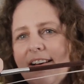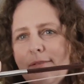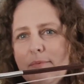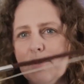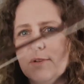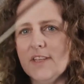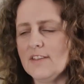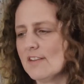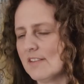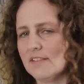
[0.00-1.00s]
or you
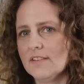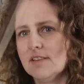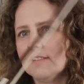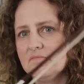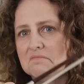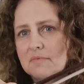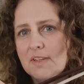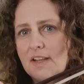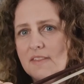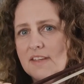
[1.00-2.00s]
can go
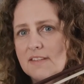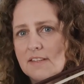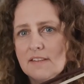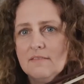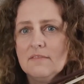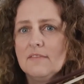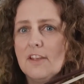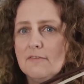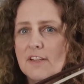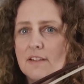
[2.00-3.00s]
like this, and
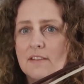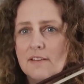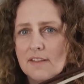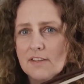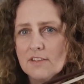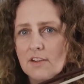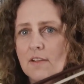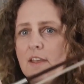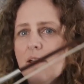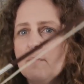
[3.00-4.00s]
hopefully they should know,
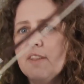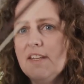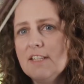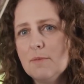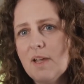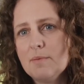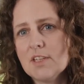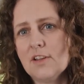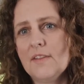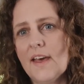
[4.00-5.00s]
but they need to be able to
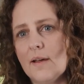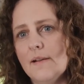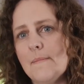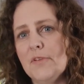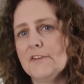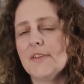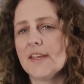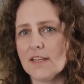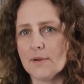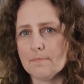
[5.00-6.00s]
know that before they're
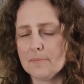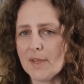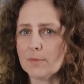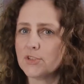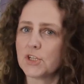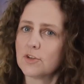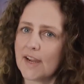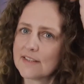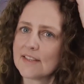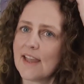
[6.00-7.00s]
going to be able to
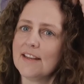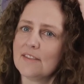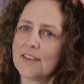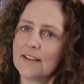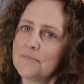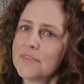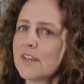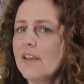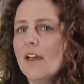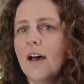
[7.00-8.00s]
correct anything.
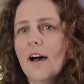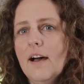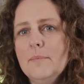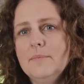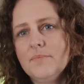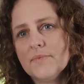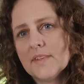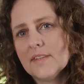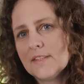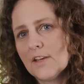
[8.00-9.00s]

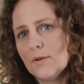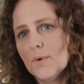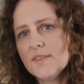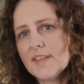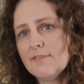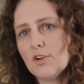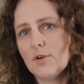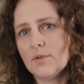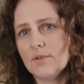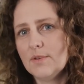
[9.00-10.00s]
So once they've got
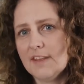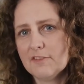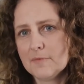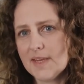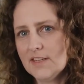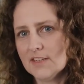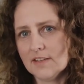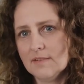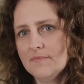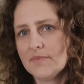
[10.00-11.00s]
all the
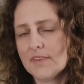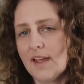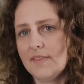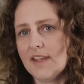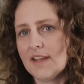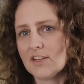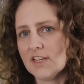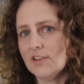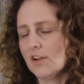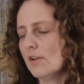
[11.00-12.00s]
information and they actually
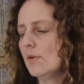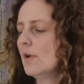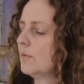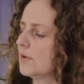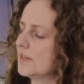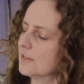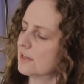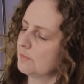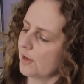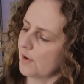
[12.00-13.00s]
know what is a good
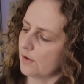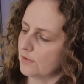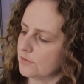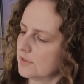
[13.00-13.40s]
bow hold